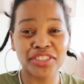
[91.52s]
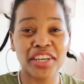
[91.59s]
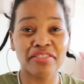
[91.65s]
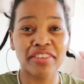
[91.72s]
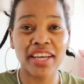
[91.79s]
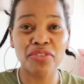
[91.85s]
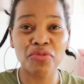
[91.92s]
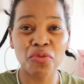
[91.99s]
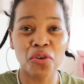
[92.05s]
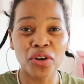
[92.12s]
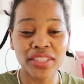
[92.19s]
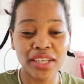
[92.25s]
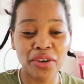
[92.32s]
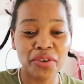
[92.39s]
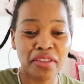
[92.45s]
should have had
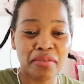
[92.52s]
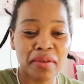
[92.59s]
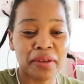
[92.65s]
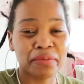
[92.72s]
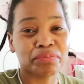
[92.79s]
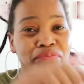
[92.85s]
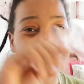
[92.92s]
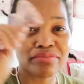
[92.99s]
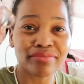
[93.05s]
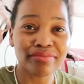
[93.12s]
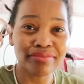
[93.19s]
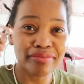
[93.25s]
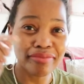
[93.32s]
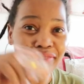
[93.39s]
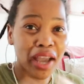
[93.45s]
water with me
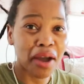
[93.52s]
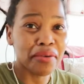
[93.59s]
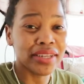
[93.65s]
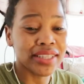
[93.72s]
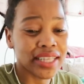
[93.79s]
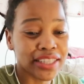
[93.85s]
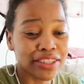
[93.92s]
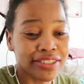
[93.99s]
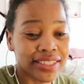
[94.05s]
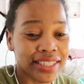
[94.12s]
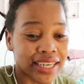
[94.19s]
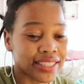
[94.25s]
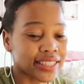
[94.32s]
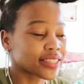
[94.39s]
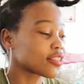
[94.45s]
i'm gonna take those
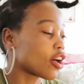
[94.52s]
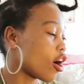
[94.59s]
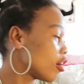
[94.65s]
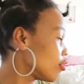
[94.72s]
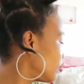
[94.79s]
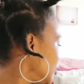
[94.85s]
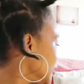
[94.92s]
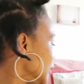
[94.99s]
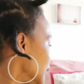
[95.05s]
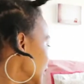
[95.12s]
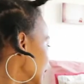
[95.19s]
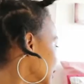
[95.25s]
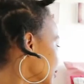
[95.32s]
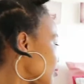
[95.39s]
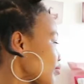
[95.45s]
glasses off
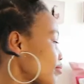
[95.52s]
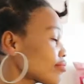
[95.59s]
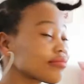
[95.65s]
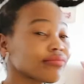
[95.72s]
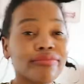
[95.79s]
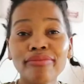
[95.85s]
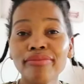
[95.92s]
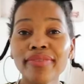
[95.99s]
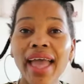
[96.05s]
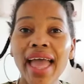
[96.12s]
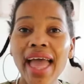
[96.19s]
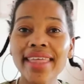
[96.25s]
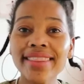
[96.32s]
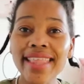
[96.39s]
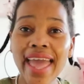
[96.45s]

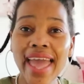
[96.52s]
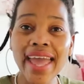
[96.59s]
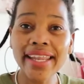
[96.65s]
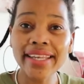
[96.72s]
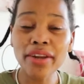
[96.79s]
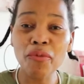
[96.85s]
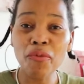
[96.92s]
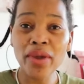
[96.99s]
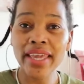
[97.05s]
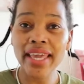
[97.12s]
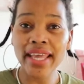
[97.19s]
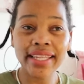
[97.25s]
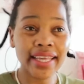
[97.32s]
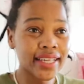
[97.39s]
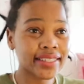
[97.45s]
and then we
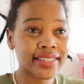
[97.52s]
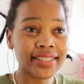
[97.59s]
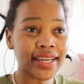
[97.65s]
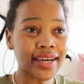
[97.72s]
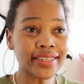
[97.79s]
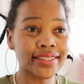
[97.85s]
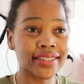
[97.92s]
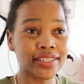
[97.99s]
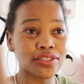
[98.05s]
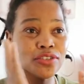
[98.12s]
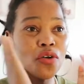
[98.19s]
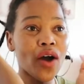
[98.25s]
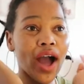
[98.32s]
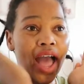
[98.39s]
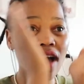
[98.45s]
can get started
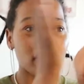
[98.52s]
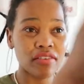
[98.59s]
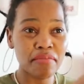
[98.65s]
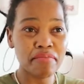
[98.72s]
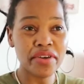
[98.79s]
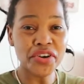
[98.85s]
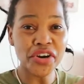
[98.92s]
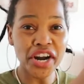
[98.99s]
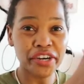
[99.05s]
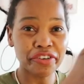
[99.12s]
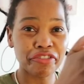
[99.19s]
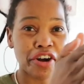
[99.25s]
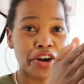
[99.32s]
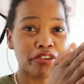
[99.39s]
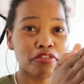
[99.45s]
so i have a mirror in
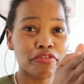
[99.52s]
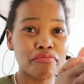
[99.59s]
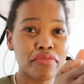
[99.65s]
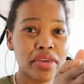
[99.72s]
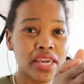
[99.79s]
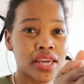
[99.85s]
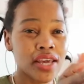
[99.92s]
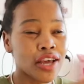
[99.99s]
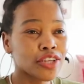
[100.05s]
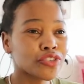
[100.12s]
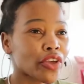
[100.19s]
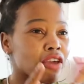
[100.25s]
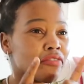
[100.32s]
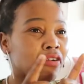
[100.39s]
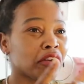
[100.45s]
front of me so
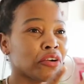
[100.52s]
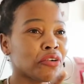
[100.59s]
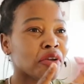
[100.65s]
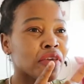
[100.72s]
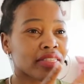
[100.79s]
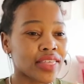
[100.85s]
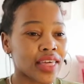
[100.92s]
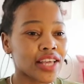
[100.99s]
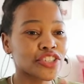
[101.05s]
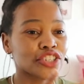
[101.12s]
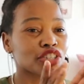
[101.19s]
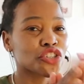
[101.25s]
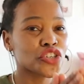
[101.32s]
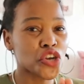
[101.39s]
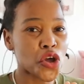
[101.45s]
if i look there
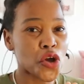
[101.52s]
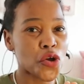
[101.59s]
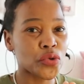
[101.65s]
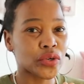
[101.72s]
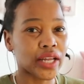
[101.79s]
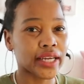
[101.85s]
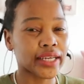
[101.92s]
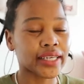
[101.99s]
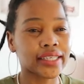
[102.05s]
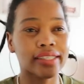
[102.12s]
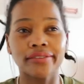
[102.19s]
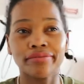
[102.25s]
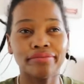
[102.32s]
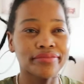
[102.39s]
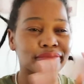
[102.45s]
just know like
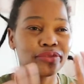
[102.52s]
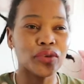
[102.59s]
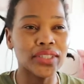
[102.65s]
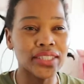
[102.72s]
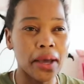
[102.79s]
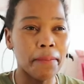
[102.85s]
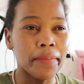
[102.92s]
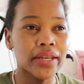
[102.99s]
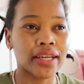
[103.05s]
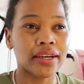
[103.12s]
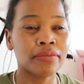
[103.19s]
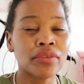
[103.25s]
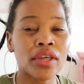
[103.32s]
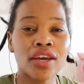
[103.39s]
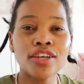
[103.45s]
what's happening
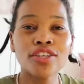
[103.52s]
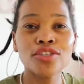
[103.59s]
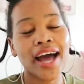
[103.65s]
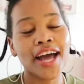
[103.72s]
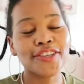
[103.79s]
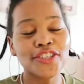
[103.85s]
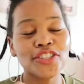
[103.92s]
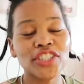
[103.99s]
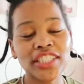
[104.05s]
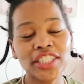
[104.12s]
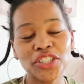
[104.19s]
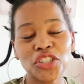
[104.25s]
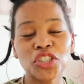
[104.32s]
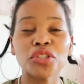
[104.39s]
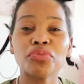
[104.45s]
i usually
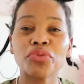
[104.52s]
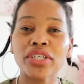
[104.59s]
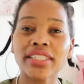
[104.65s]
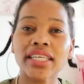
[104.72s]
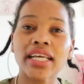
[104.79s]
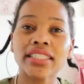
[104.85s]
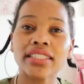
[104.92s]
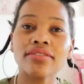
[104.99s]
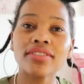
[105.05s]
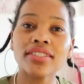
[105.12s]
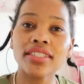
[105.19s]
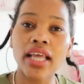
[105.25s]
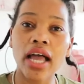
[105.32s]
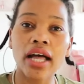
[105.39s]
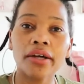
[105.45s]
do protective
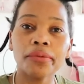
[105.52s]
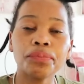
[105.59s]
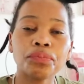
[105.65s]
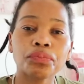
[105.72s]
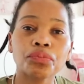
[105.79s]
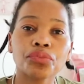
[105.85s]
style